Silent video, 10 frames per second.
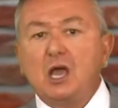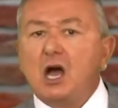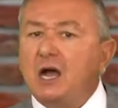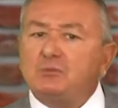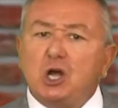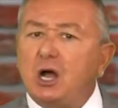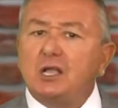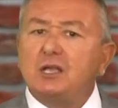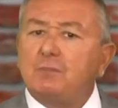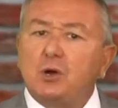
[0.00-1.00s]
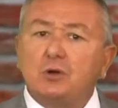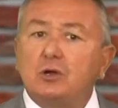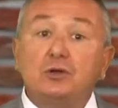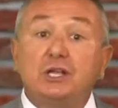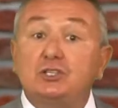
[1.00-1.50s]
I'm talking about
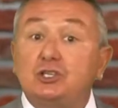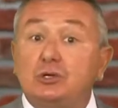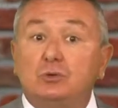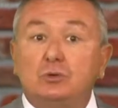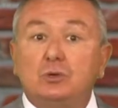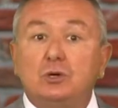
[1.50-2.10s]
earning $200,000,